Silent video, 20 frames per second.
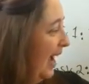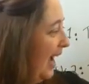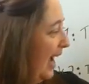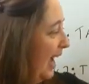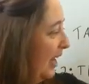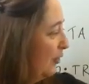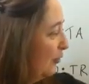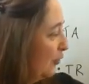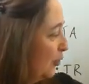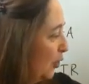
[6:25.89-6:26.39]

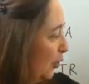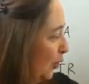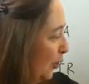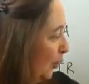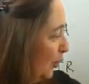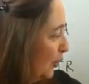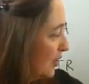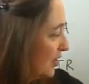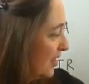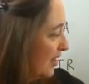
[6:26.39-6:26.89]
And of
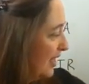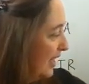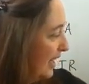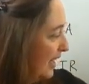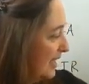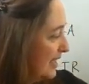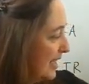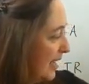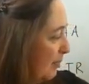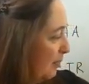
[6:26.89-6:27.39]
course, the
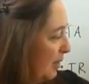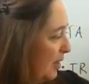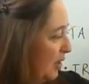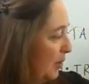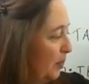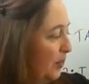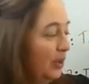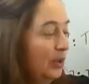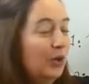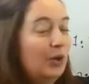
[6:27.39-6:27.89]

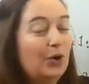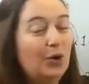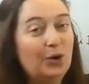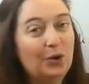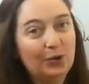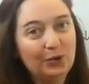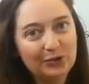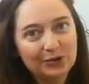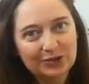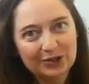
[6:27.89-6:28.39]
examiner will
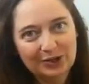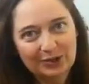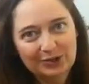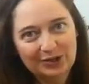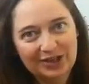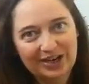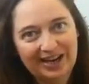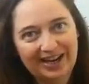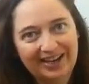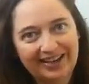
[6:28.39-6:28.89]
also
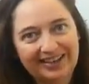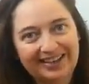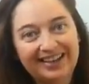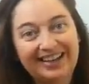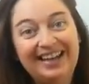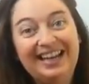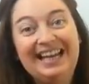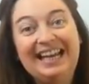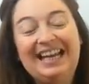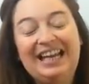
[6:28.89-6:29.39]
check
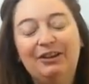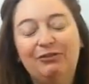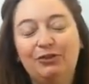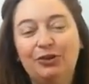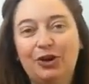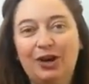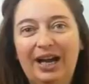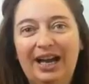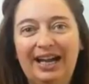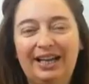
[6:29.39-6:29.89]
if
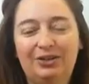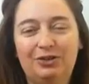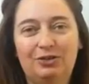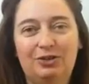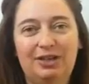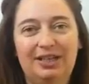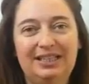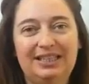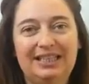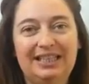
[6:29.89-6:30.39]
your
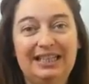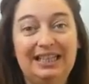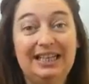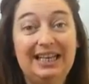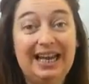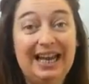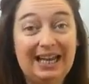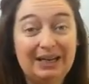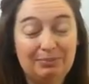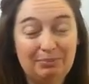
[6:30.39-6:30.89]
handwriting
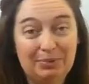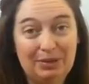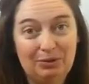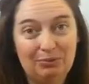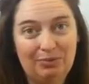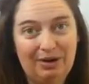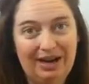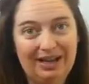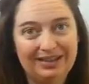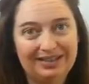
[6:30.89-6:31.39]
can be
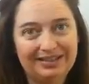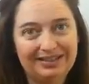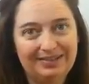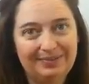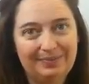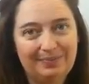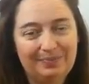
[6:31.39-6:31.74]
read.